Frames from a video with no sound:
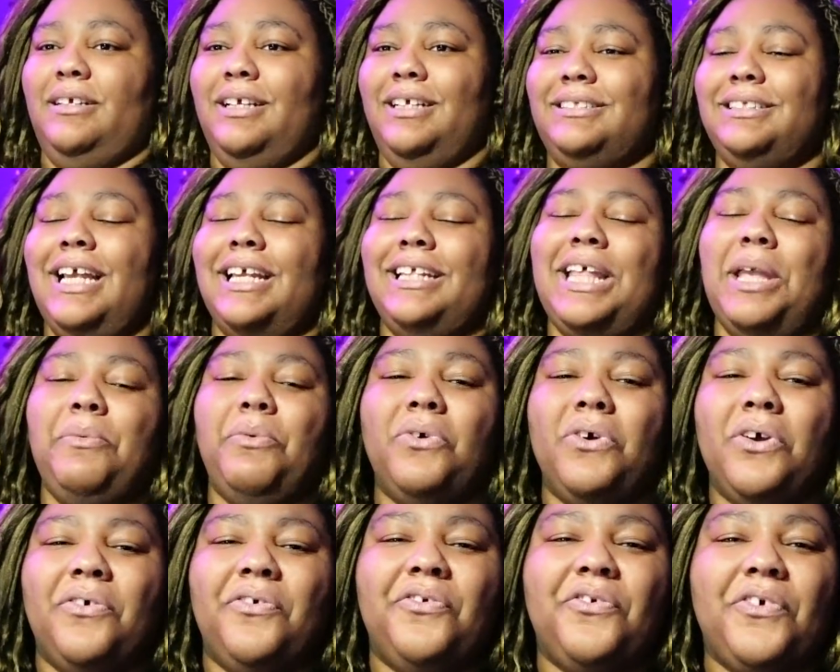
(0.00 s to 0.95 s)
It's like they
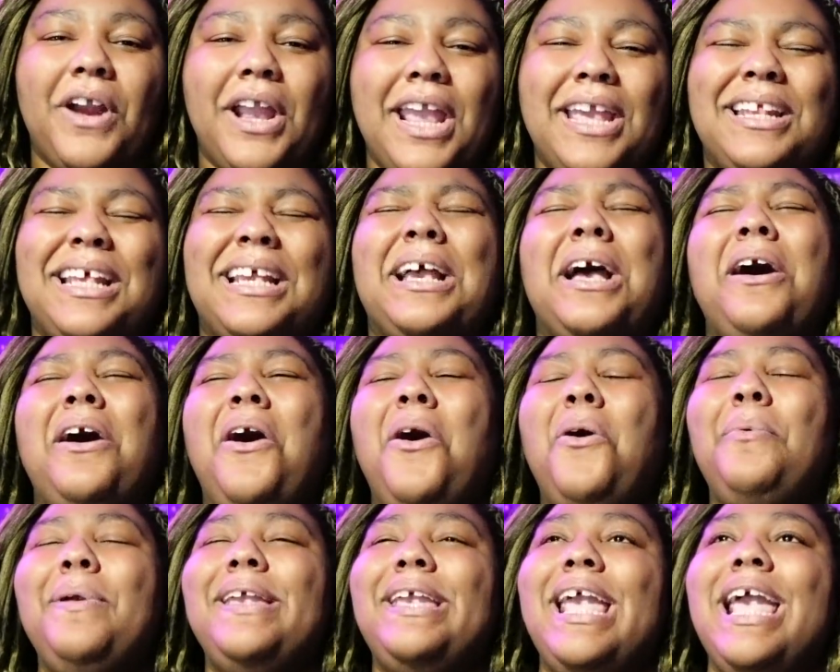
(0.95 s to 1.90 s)
were afraid, like, oh,
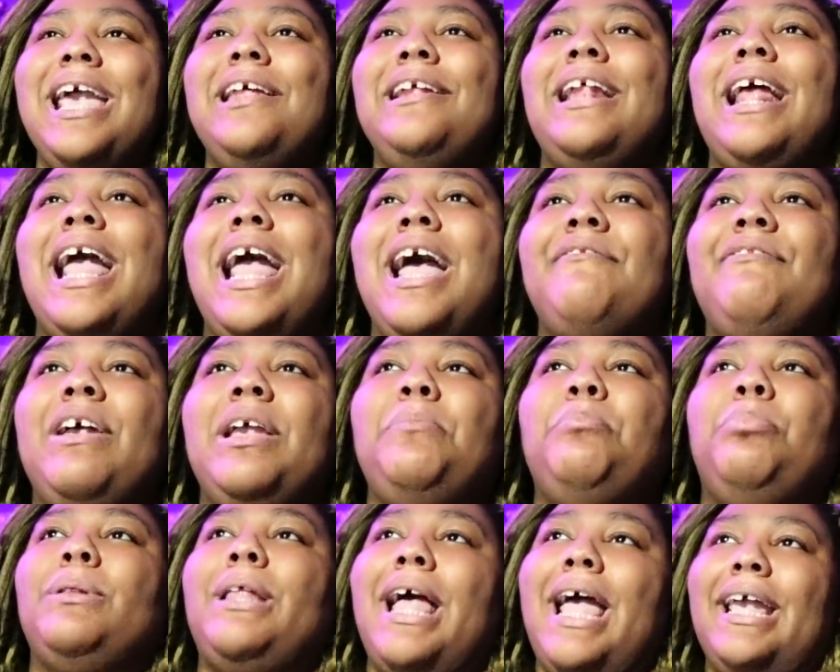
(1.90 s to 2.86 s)
we can't have a
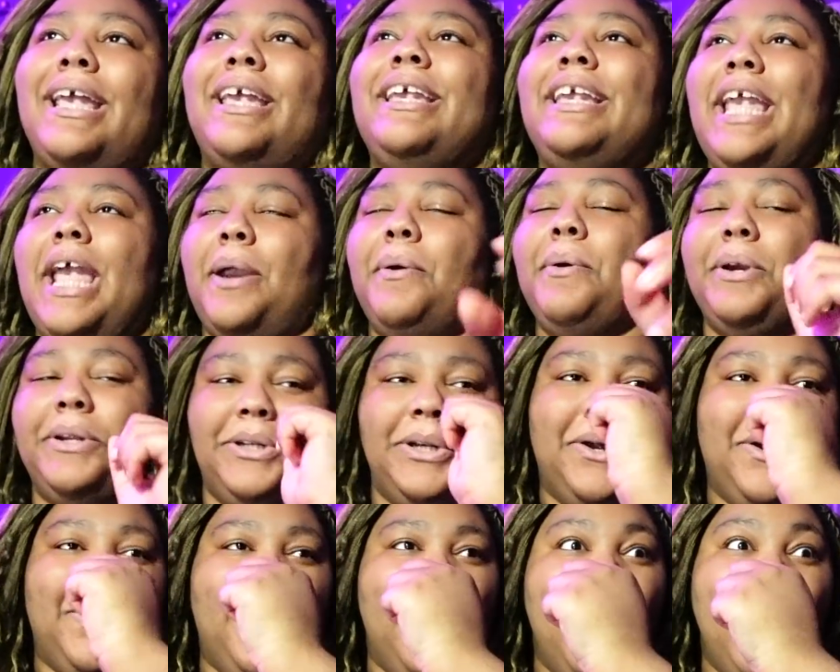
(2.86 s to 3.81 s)
black
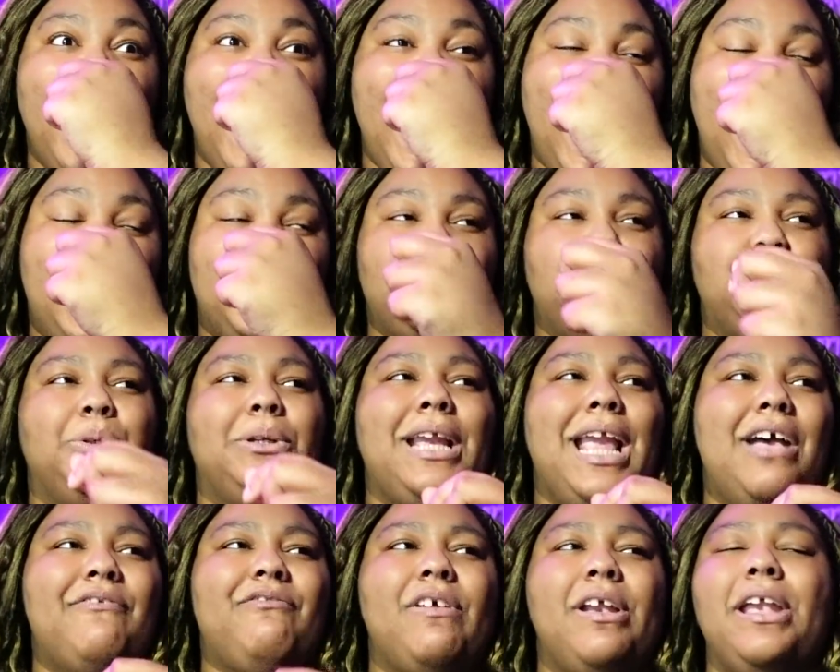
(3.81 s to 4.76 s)
character actually
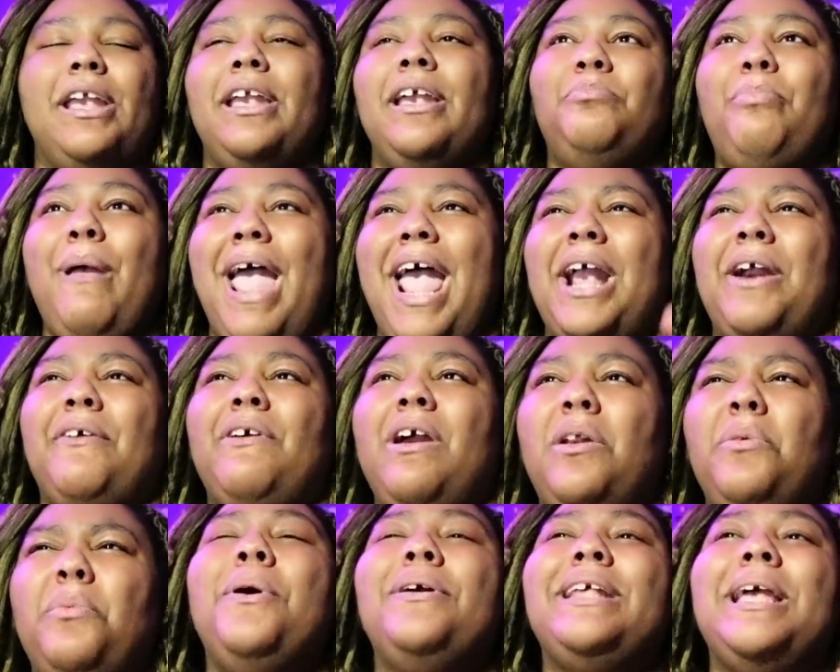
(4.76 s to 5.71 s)
have a
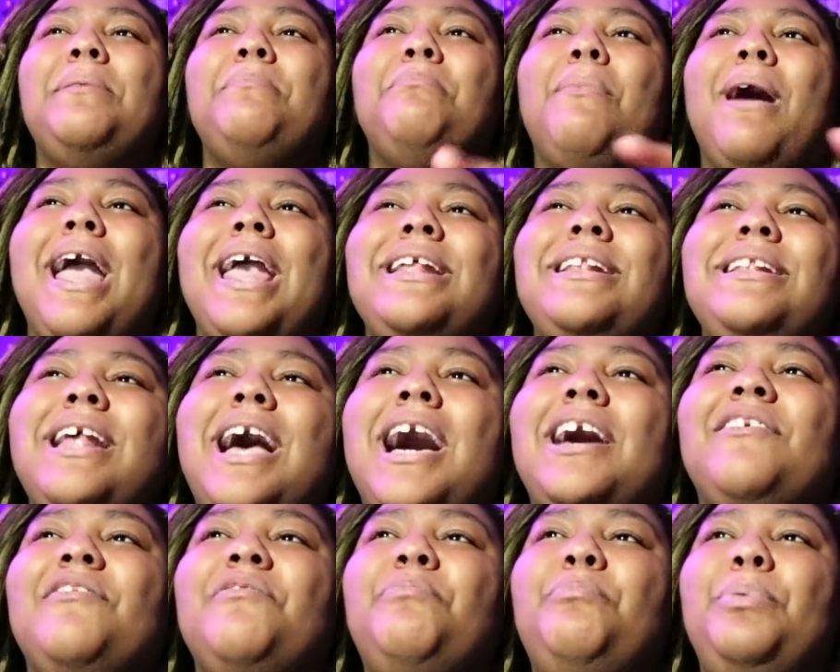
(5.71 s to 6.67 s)
background where they might
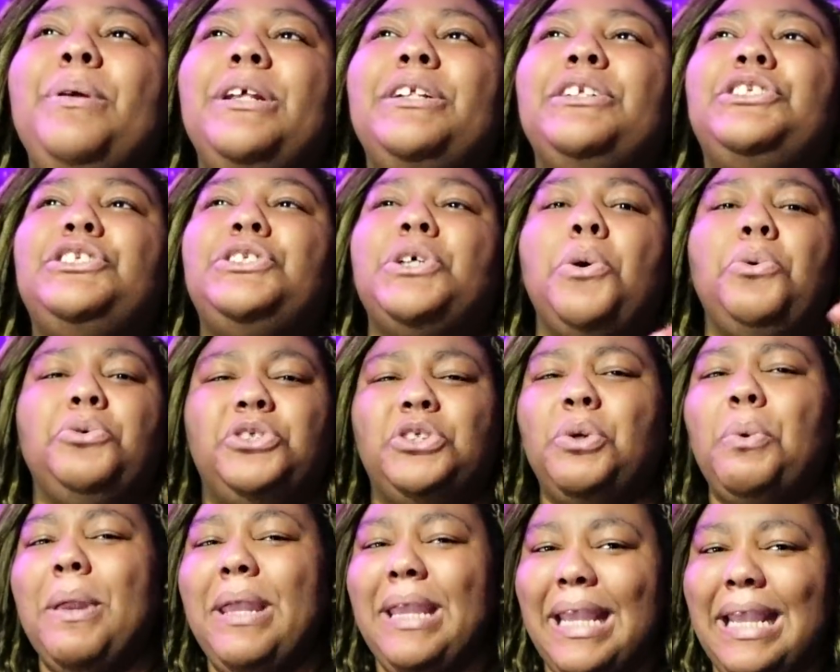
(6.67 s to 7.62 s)
not have been so
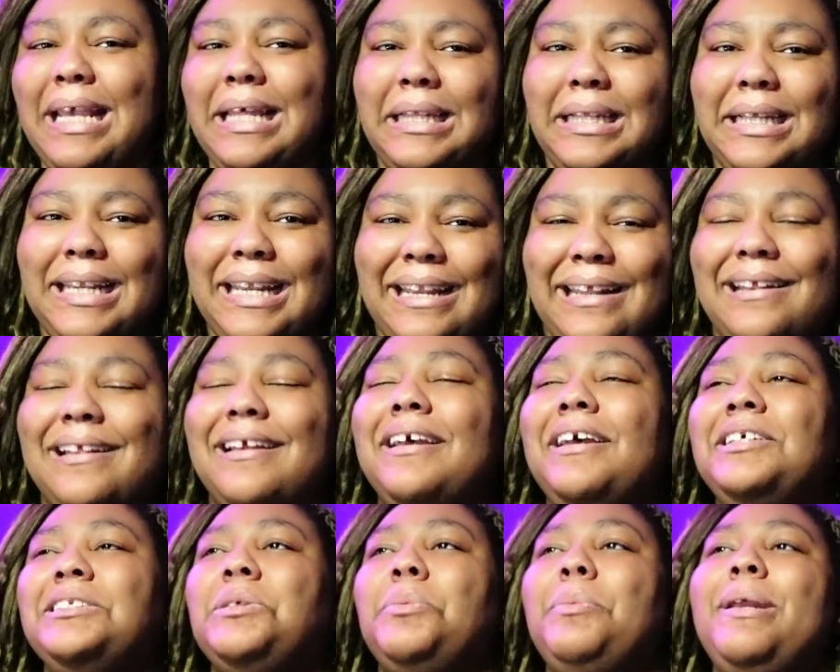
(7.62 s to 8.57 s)
squeaky clean.
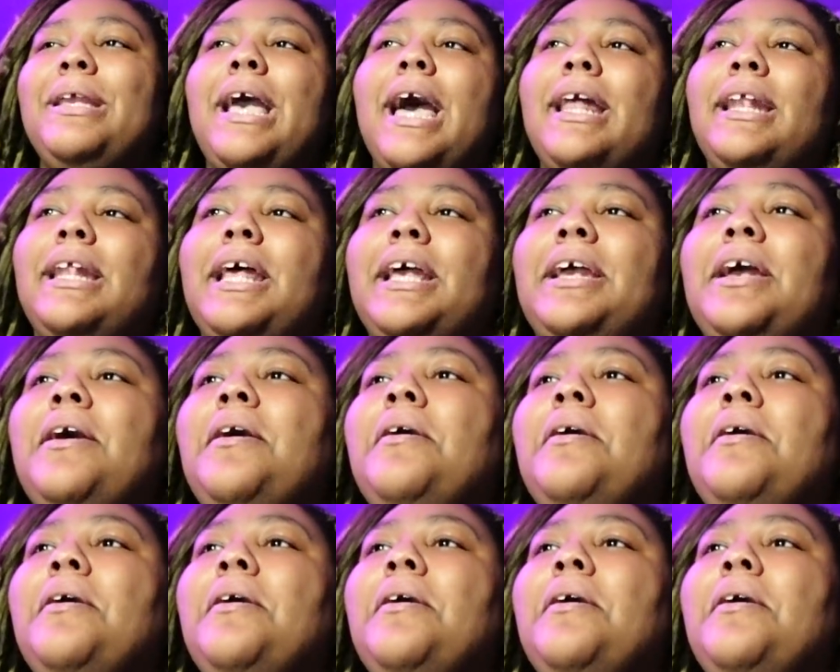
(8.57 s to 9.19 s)
So we gotta, like,